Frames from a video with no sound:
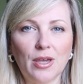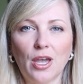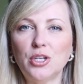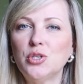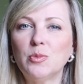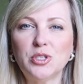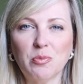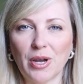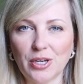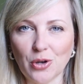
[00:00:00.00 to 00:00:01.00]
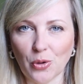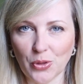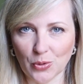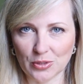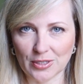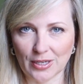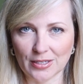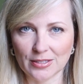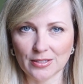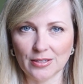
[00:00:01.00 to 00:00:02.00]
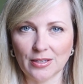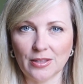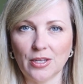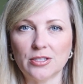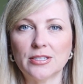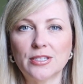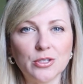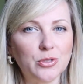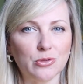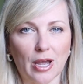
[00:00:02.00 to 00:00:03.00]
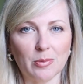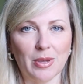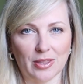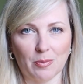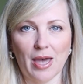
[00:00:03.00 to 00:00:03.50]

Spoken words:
and too much money on those things that still do not make them